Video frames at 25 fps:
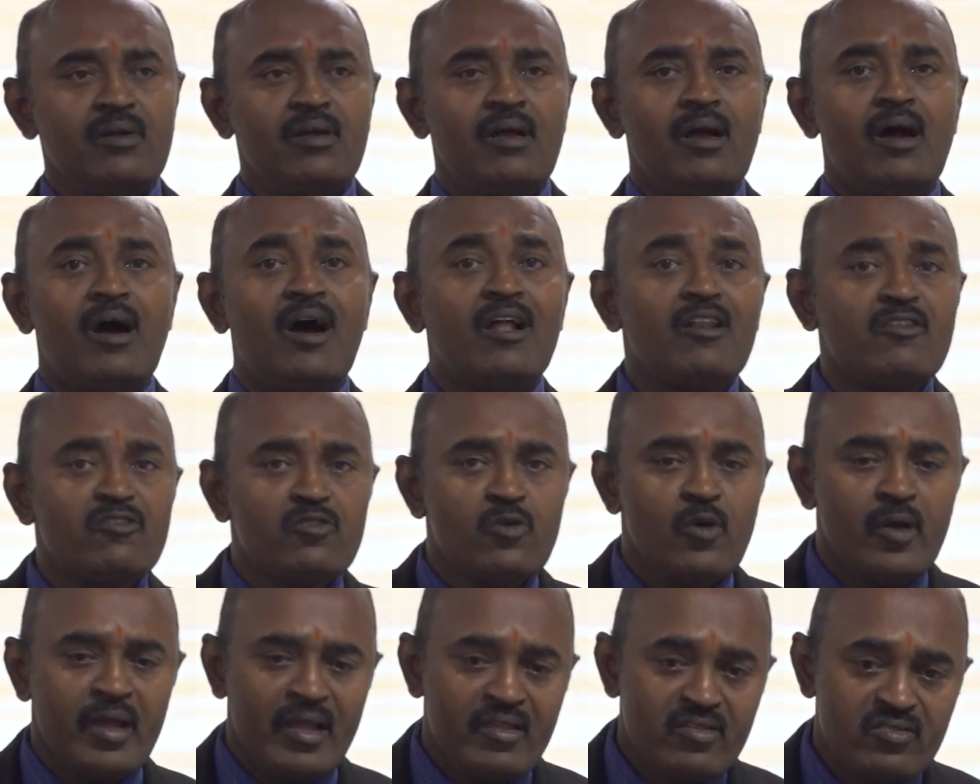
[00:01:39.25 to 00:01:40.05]

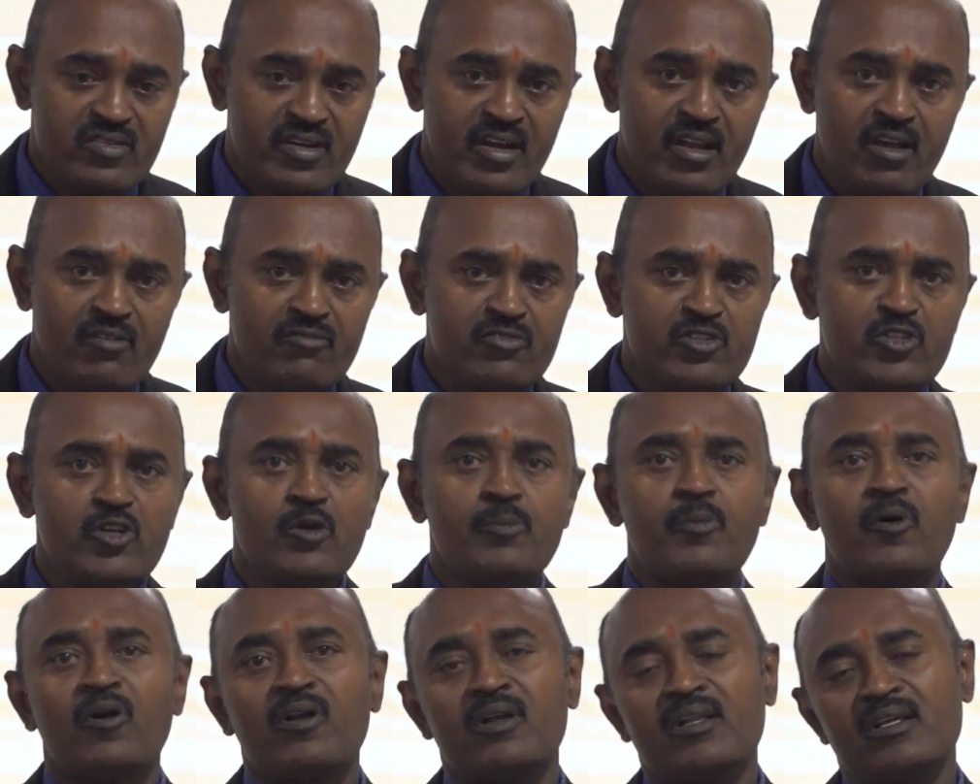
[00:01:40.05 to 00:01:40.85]
also a study of
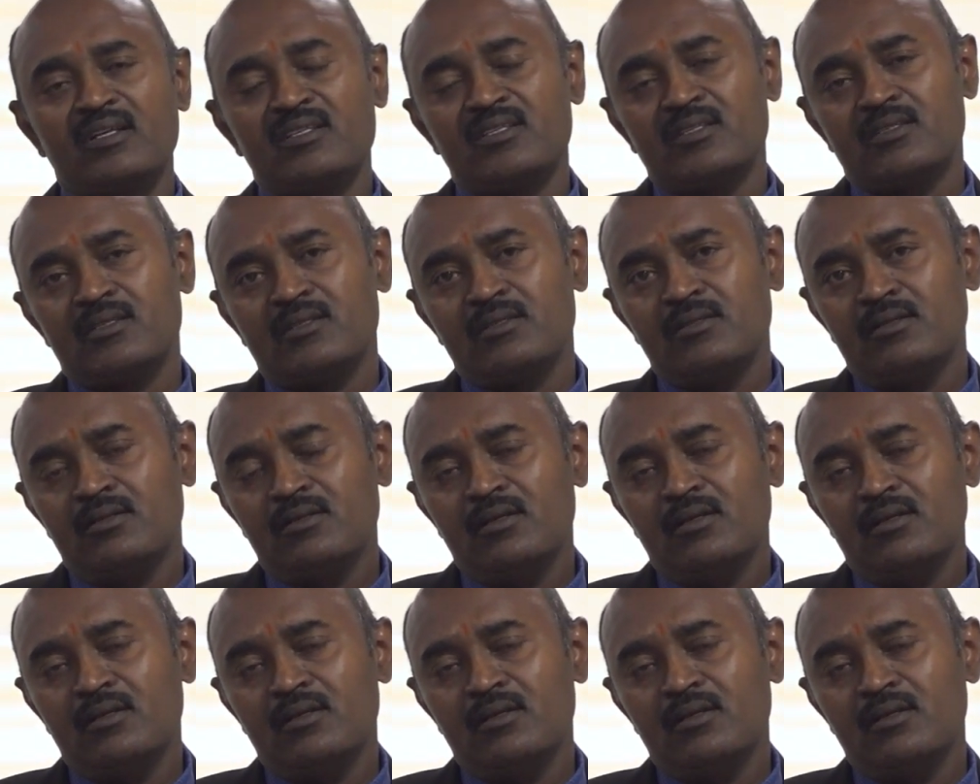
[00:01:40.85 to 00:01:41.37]
geopolitics,